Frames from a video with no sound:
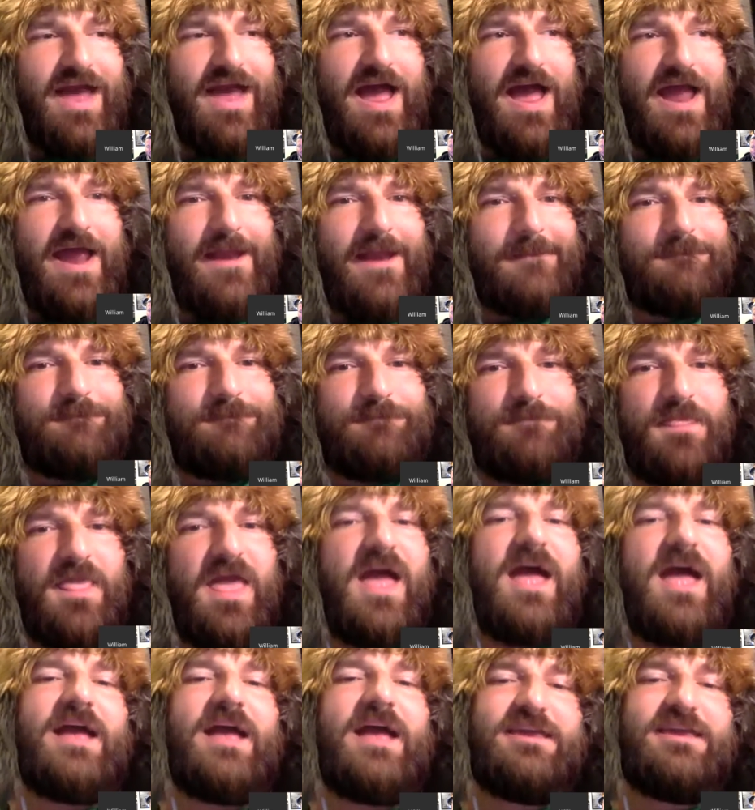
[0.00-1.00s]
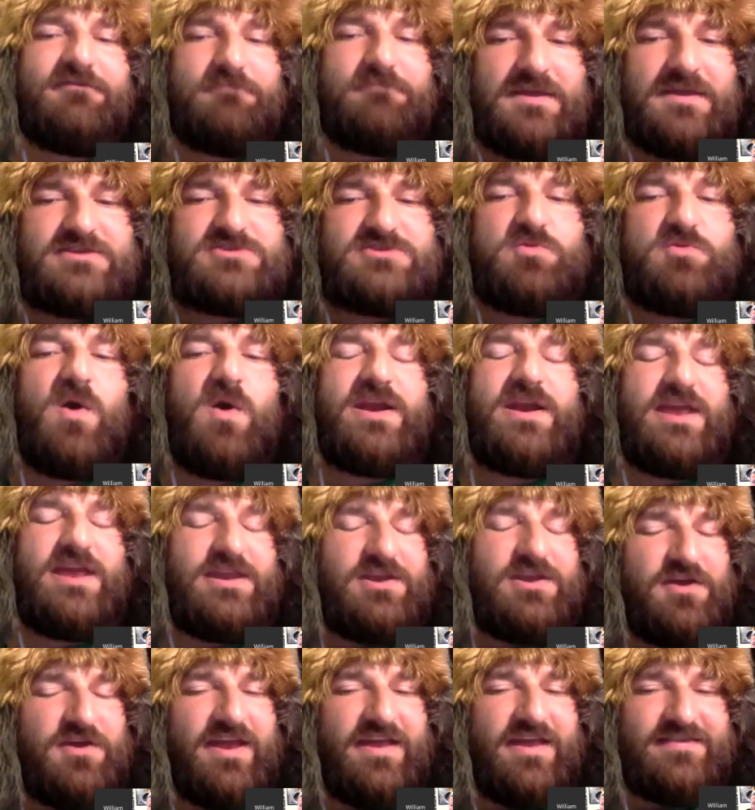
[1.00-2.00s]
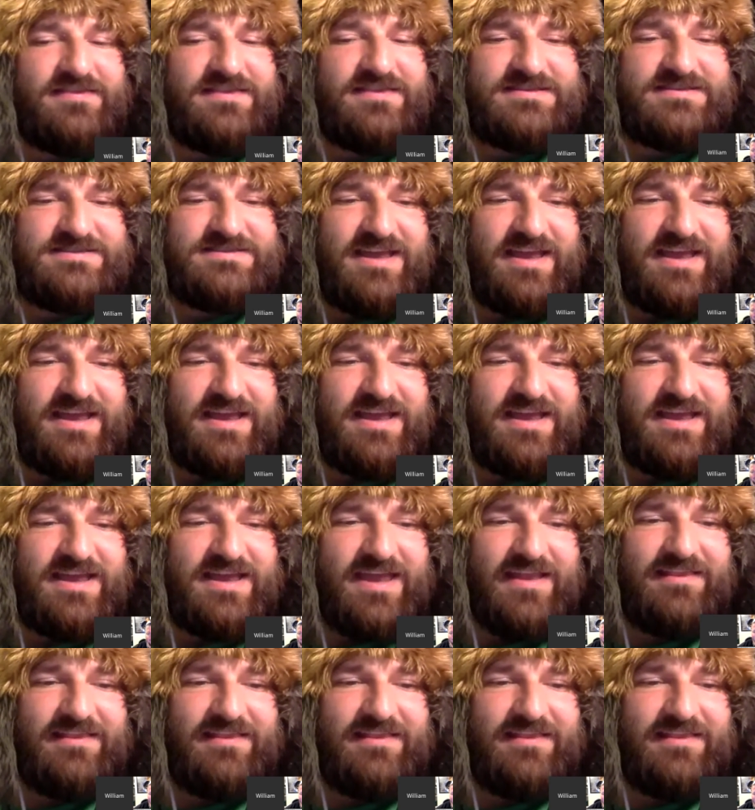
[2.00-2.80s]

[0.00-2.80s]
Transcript: night. Give me 20 and you can get this ticket.